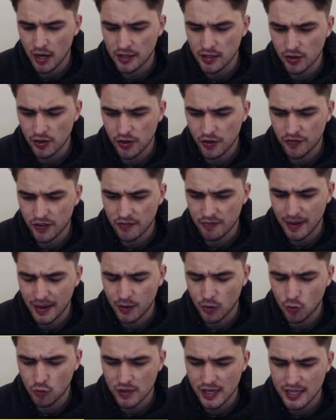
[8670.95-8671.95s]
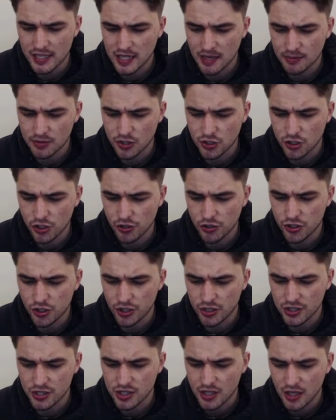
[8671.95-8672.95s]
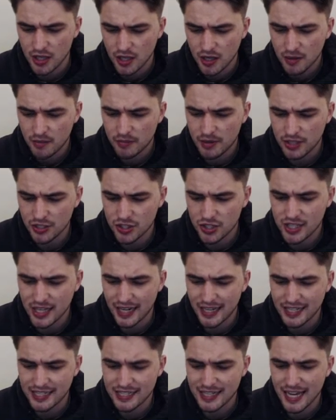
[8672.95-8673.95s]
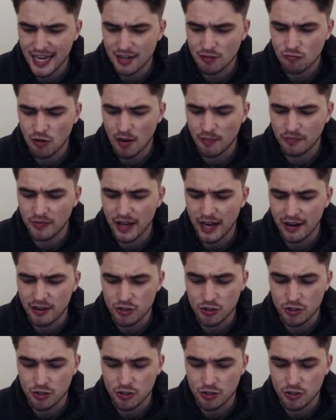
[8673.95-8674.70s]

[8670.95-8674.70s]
I don't know if they've made all their substitutions, but he's just getting his leg rubbed there.